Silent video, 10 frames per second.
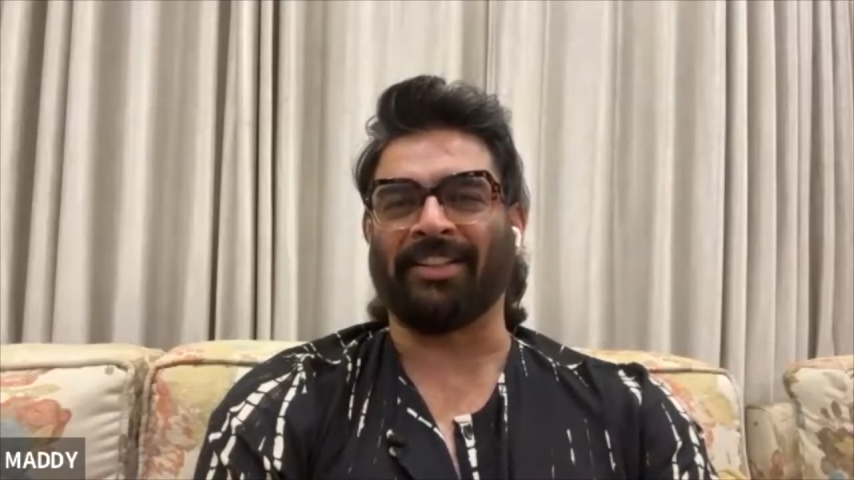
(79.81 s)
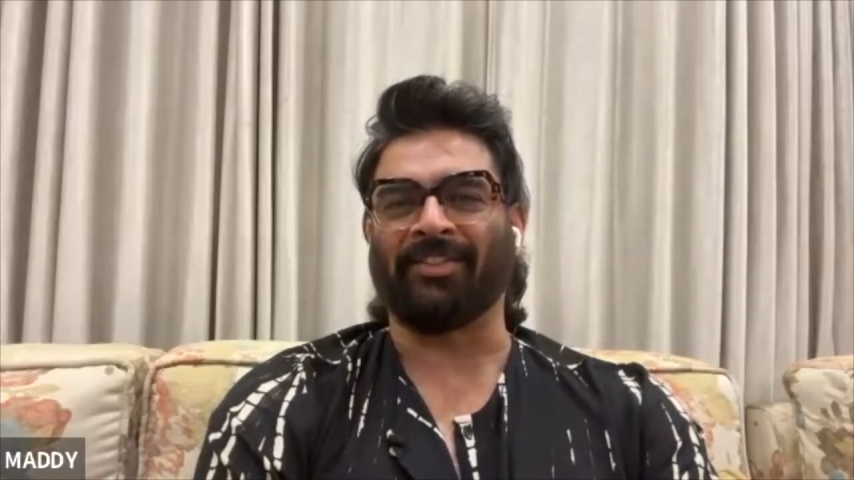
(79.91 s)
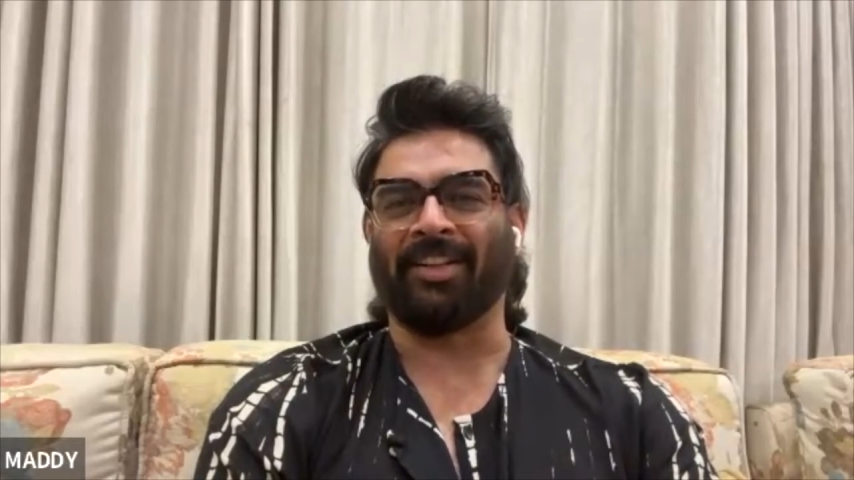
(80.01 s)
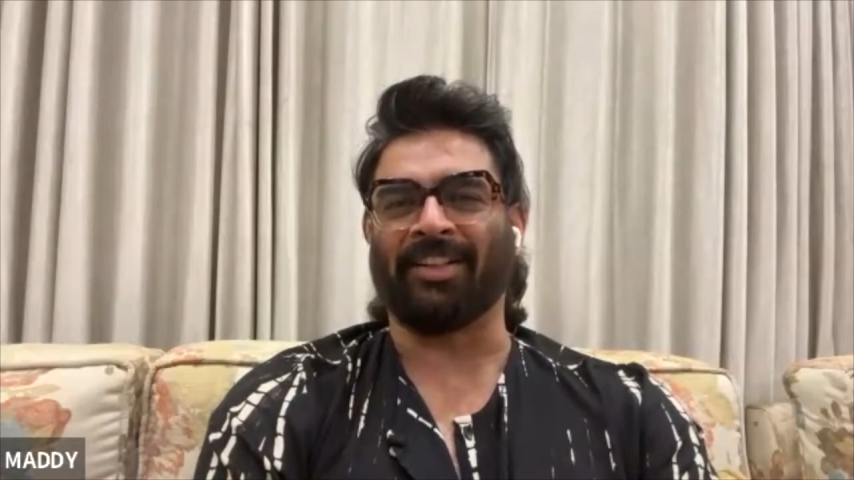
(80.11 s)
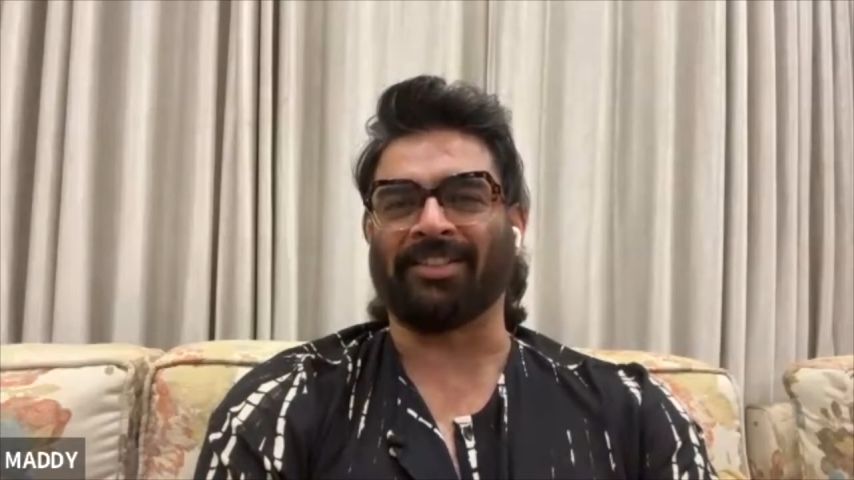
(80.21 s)

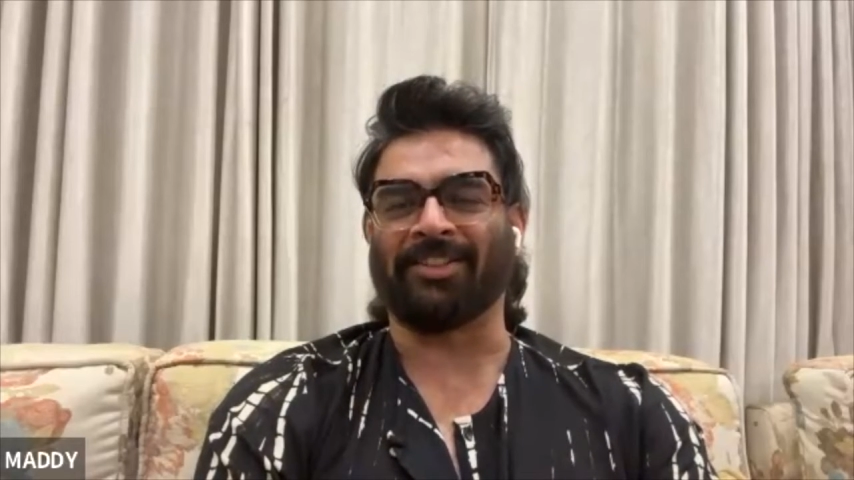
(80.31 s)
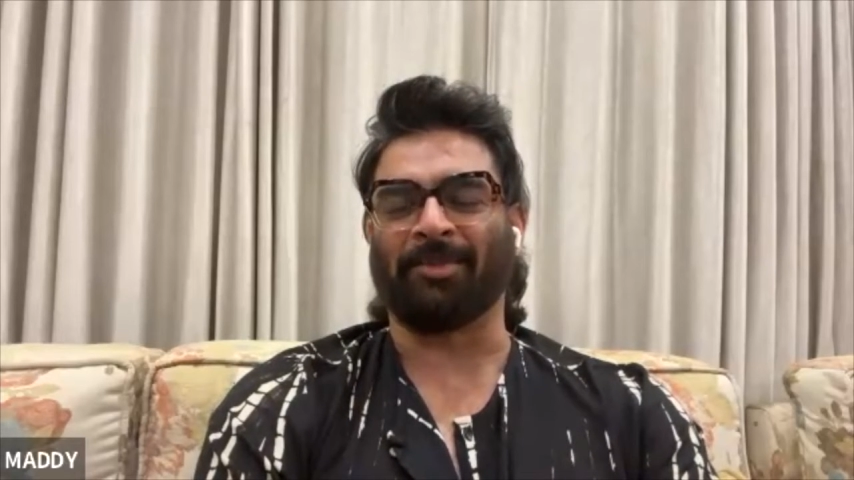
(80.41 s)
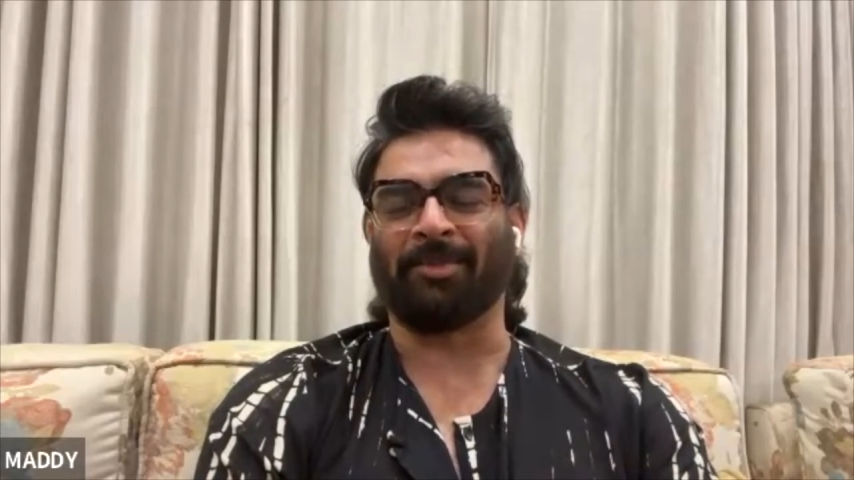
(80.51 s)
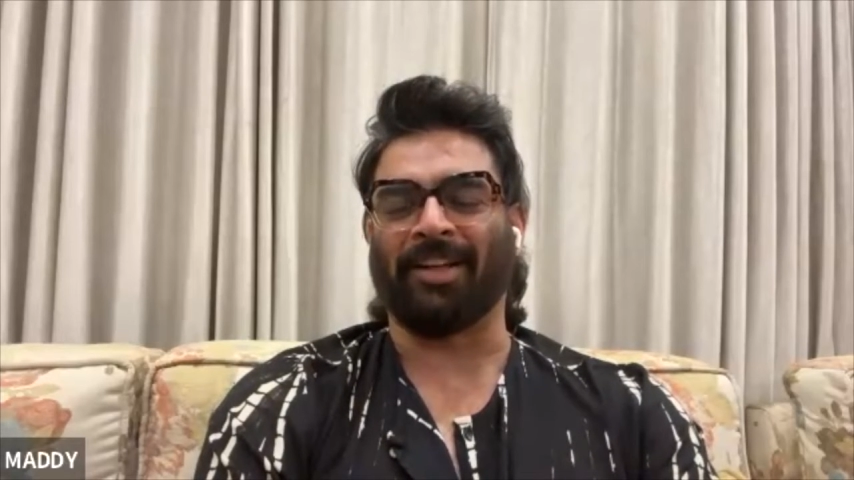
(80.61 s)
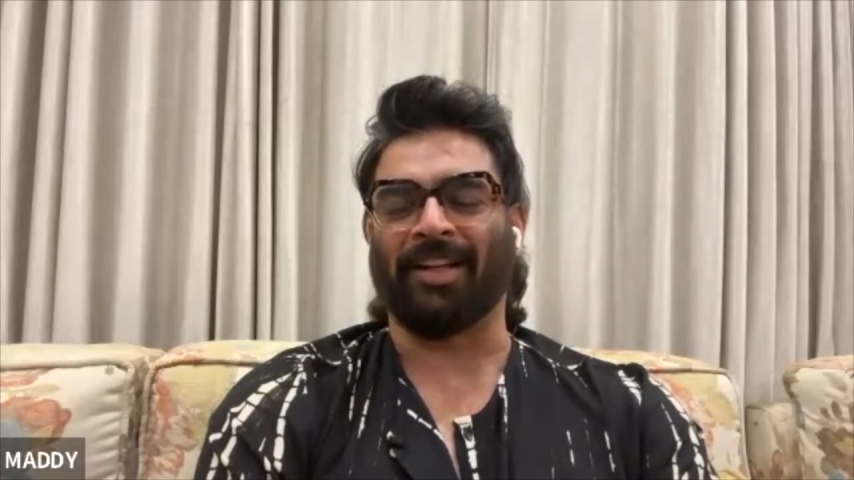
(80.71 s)
evil as this
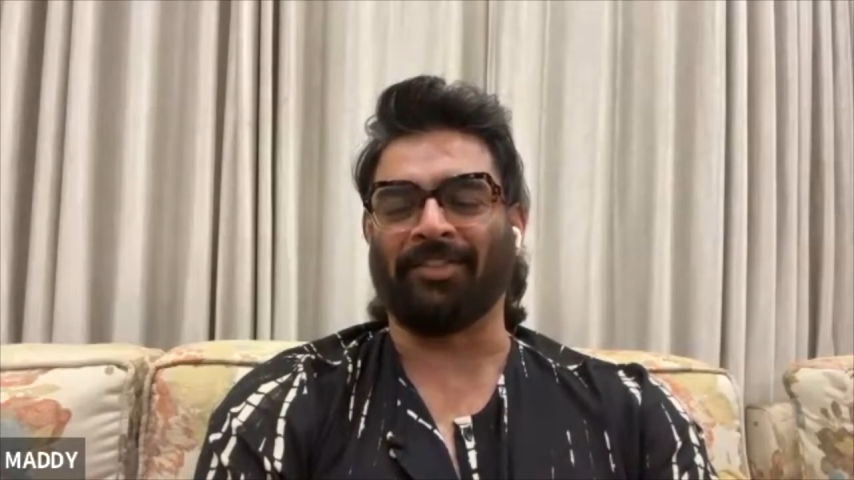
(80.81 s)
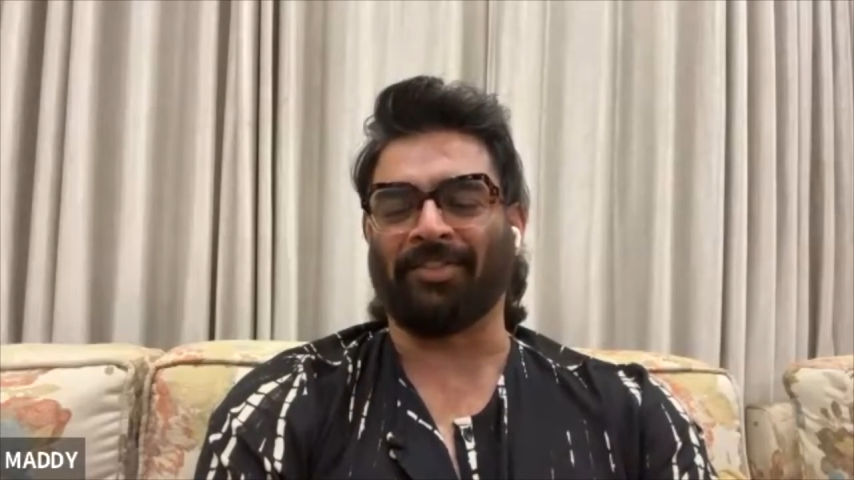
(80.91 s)
in my life.